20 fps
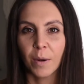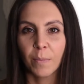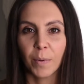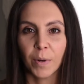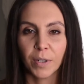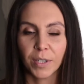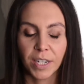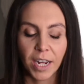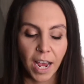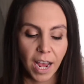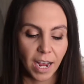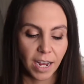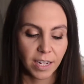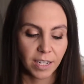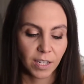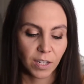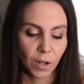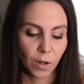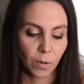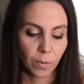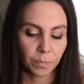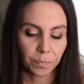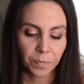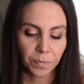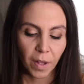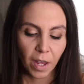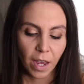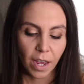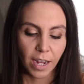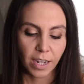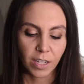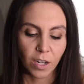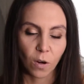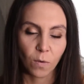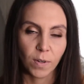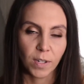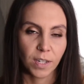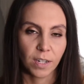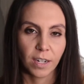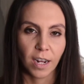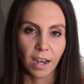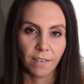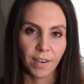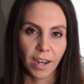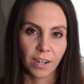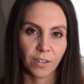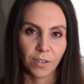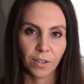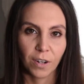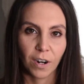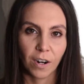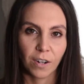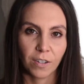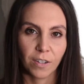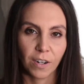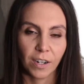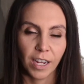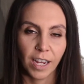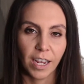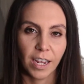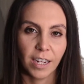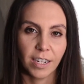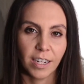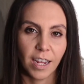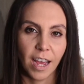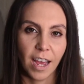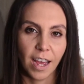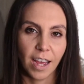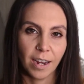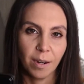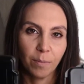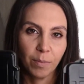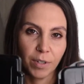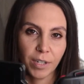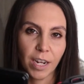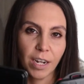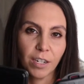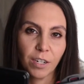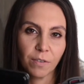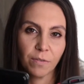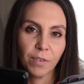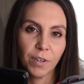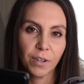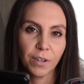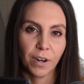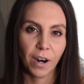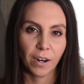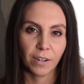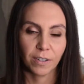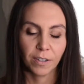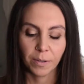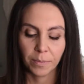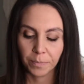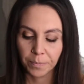per day, so it's always good to have extra cards on hand and protection for your cards.